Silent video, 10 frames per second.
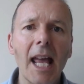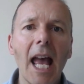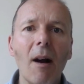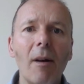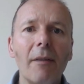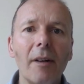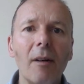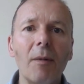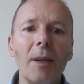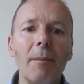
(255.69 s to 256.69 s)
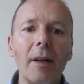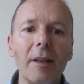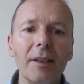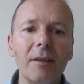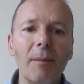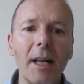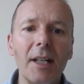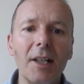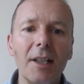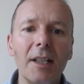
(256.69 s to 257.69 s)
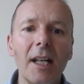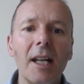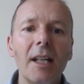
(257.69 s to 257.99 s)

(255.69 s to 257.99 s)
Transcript: However, with a personal pension,